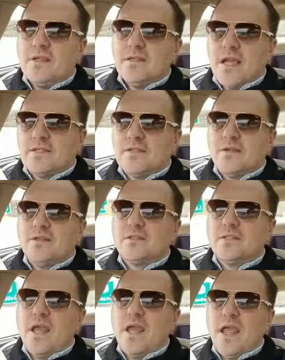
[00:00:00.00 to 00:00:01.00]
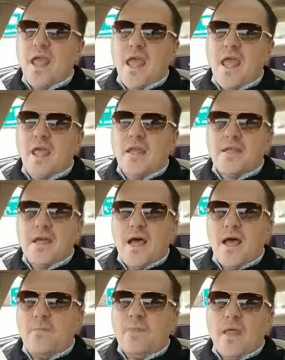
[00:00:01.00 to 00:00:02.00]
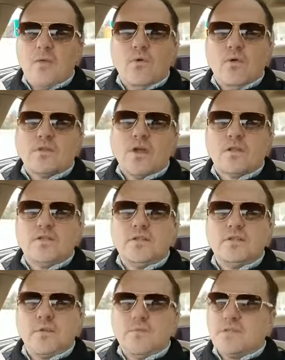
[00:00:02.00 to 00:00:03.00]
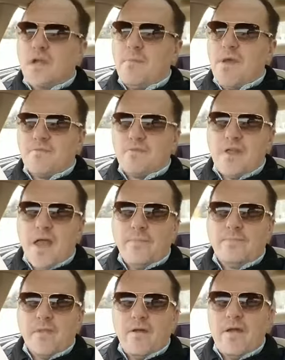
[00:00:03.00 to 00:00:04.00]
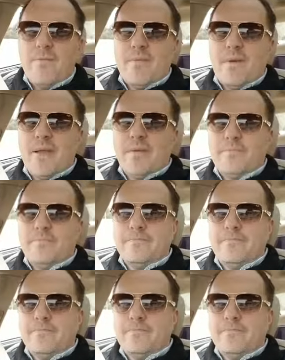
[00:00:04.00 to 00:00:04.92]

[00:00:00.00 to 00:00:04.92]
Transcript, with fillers: next Thursday, and um, we'll talk to you sometime after that. All right, bye-bye.